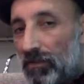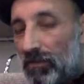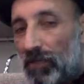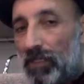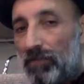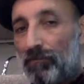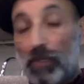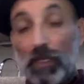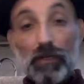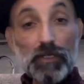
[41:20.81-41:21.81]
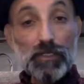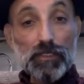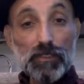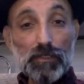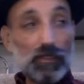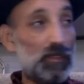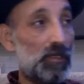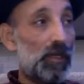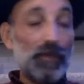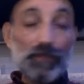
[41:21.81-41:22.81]
right? Batteries.
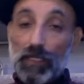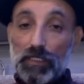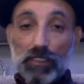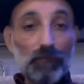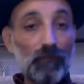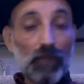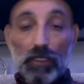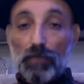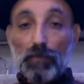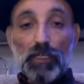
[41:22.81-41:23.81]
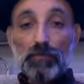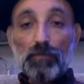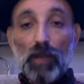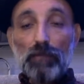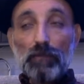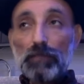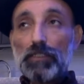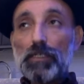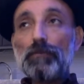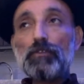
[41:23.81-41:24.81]
That's the fucking biggest problem. Let's
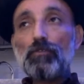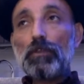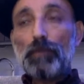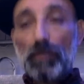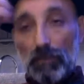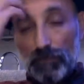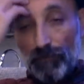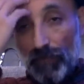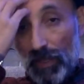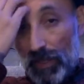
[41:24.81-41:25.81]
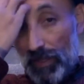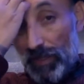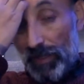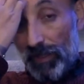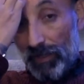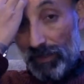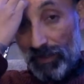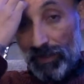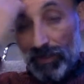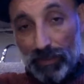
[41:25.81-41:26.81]
say with solar panels, and
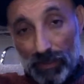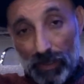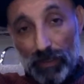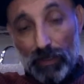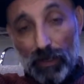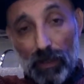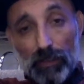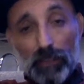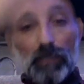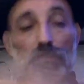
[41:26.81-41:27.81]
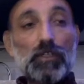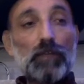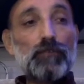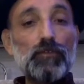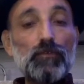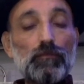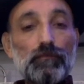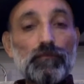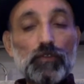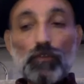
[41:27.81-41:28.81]
all the other stuff too.
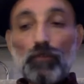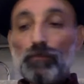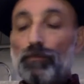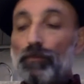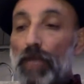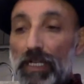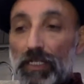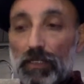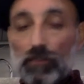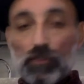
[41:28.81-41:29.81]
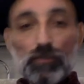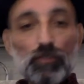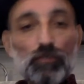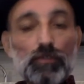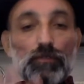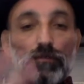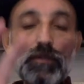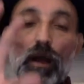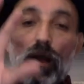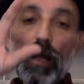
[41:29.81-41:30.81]
So practical. So
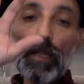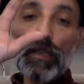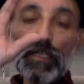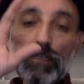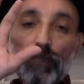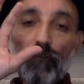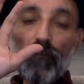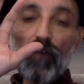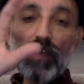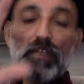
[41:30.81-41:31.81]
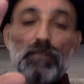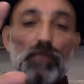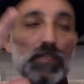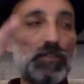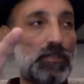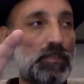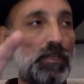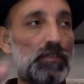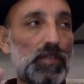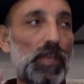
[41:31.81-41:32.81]
all these fucking measures
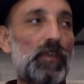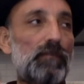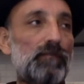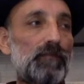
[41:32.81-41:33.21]
they're saying